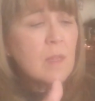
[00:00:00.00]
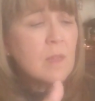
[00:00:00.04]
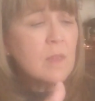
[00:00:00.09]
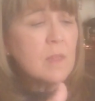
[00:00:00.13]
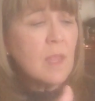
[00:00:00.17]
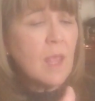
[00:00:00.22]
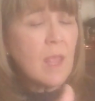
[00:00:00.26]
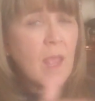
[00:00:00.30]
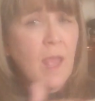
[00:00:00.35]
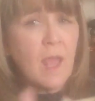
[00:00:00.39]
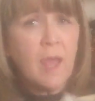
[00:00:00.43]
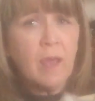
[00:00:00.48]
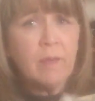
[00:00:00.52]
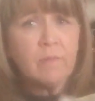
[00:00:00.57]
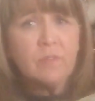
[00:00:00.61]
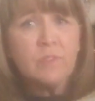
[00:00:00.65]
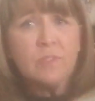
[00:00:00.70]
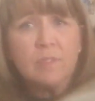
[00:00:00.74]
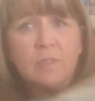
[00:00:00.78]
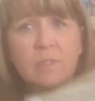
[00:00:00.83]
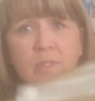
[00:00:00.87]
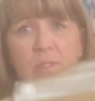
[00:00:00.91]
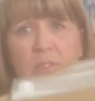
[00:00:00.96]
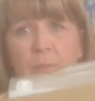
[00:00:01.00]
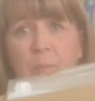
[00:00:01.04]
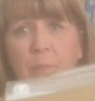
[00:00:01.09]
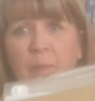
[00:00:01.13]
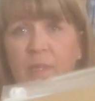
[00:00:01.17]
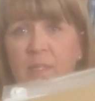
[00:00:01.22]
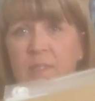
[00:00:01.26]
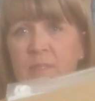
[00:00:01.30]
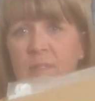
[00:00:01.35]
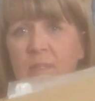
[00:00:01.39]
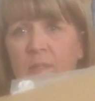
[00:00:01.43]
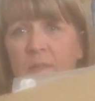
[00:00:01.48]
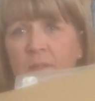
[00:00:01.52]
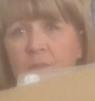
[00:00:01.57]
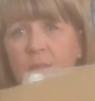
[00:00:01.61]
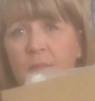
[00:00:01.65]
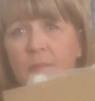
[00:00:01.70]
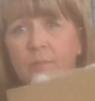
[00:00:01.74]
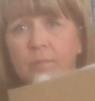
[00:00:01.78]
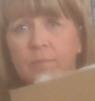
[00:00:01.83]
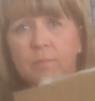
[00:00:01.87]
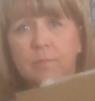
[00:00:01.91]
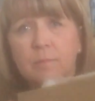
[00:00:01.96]
They have just the basic
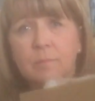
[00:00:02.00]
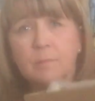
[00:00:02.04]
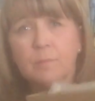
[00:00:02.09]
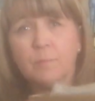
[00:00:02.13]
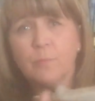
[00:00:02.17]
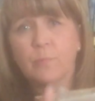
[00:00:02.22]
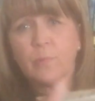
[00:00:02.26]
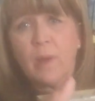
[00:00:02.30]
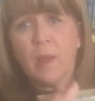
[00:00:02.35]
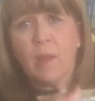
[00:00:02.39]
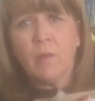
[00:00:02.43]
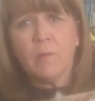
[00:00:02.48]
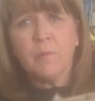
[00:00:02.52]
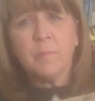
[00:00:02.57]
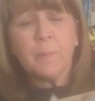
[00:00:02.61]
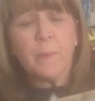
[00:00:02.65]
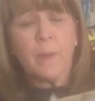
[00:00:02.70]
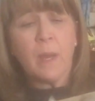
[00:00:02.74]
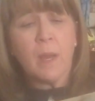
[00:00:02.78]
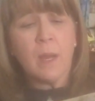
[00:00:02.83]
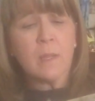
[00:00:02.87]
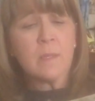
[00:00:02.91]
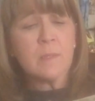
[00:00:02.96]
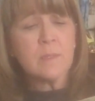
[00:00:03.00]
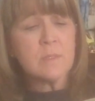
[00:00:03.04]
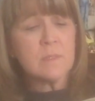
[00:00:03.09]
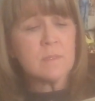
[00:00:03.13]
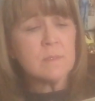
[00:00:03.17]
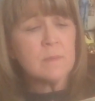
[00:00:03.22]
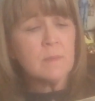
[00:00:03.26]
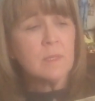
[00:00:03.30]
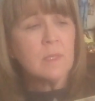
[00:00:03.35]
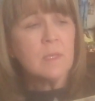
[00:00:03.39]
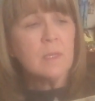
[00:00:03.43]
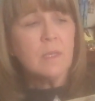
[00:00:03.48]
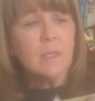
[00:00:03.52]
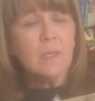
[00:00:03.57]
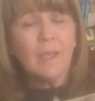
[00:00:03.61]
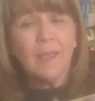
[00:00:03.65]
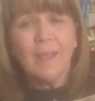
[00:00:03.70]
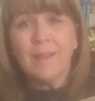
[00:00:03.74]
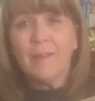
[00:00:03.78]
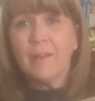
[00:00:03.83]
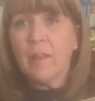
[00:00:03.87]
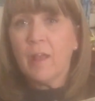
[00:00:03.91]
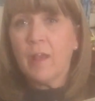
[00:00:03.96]
brown box
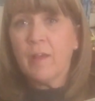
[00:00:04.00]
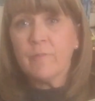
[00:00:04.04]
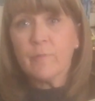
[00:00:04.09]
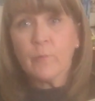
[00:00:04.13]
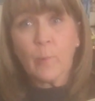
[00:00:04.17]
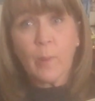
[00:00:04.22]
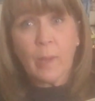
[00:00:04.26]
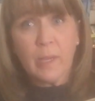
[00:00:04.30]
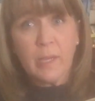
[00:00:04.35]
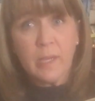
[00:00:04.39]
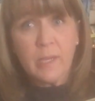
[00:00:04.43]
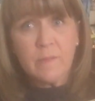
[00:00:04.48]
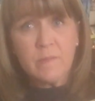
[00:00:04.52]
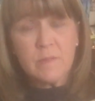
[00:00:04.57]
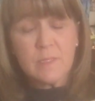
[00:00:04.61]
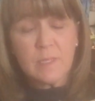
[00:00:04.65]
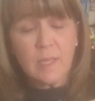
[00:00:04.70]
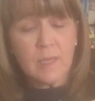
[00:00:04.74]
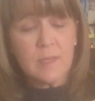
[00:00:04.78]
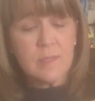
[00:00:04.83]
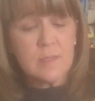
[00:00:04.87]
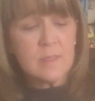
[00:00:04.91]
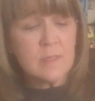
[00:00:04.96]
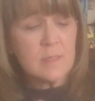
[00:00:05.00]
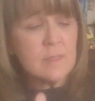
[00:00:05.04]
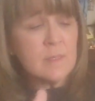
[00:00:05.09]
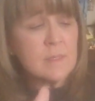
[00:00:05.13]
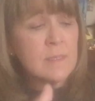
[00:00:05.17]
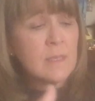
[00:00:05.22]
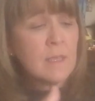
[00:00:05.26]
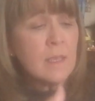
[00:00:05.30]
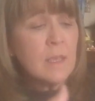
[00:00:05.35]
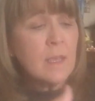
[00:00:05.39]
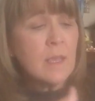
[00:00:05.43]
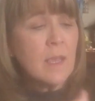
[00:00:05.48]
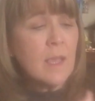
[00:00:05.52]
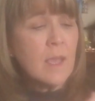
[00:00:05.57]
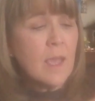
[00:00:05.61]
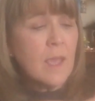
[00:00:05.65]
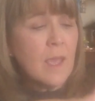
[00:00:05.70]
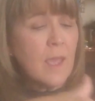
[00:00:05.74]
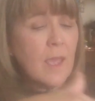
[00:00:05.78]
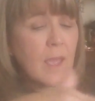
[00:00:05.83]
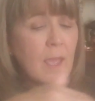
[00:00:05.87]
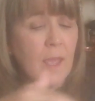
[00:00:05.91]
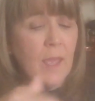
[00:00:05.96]
in a variety of sizes.
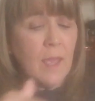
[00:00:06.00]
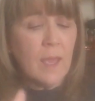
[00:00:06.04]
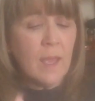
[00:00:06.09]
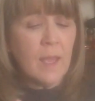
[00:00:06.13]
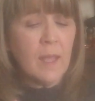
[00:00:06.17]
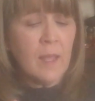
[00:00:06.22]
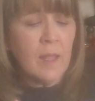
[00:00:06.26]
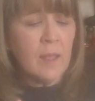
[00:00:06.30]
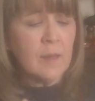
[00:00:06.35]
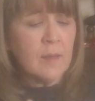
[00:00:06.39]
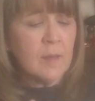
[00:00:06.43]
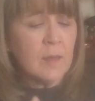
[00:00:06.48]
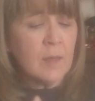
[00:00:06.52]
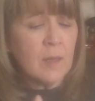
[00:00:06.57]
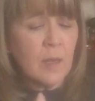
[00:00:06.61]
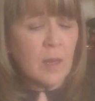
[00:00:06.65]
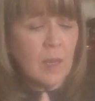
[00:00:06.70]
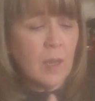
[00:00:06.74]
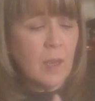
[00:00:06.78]
And